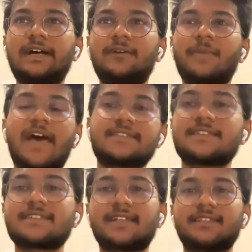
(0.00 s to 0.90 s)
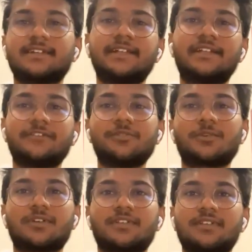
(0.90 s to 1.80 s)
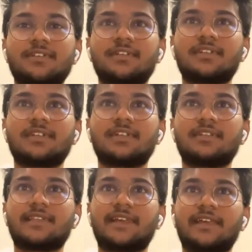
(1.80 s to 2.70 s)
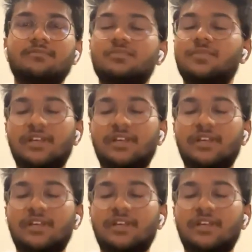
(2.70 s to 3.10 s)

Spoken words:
As I said, the interview process is like,